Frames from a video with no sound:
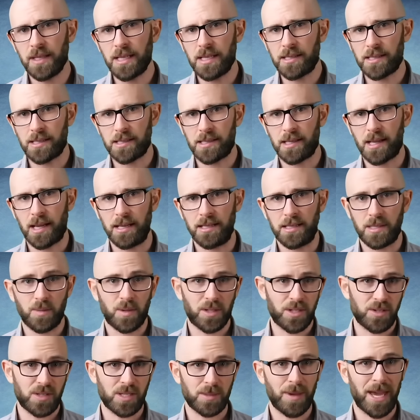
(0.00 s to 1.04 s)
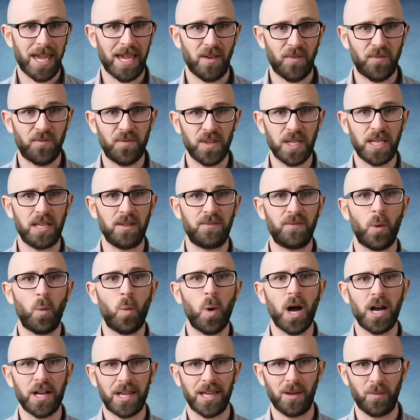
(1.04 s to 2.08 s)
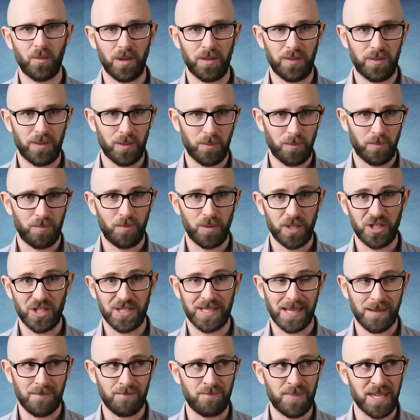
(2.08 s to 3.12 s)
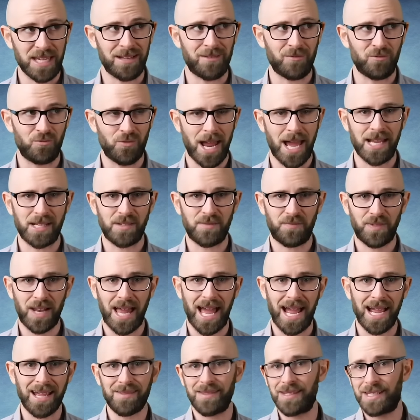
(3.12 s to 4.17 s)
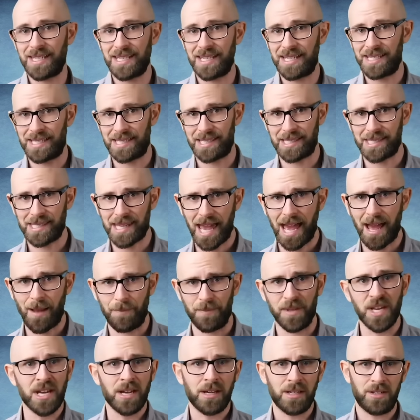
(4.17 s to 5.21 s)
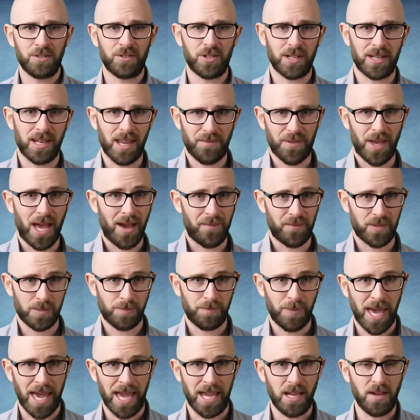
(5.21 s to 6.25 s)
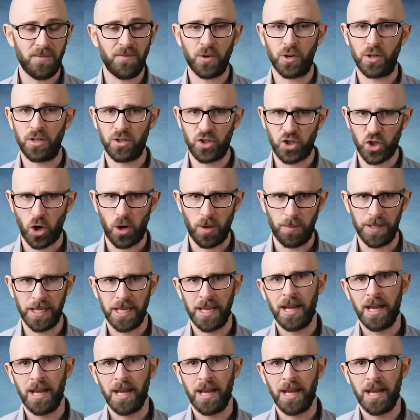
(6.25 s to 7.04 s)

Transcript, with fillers: of these sites want you to pay a fee for working with them, which is a big red flag that it is a scam you should never have to pay for a job.